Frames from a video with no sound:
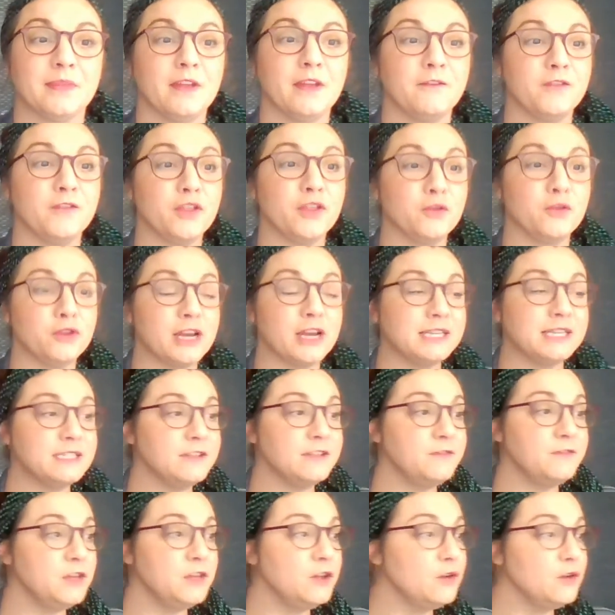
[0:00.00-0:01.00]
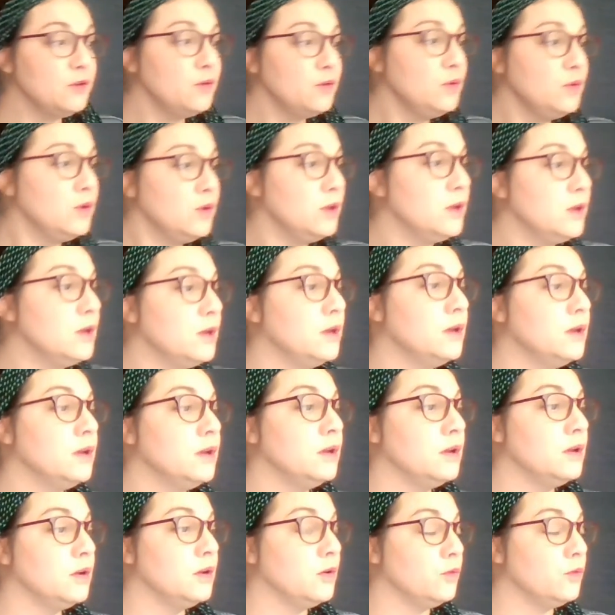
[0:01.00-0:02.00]
For the rest of you,
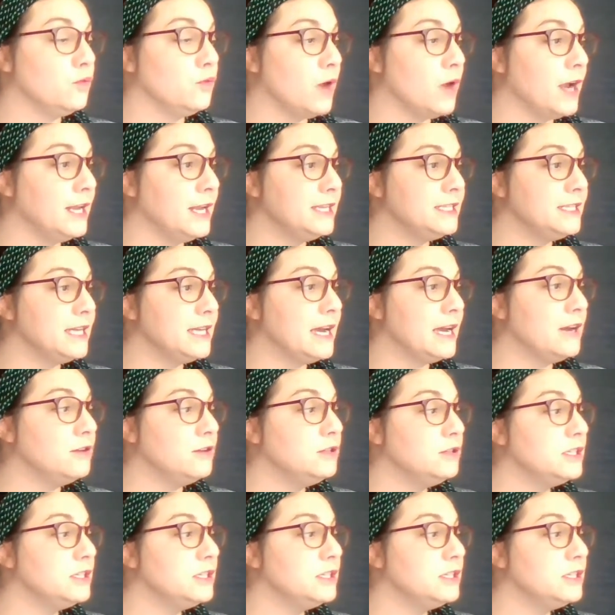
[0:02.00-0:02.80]
write it down,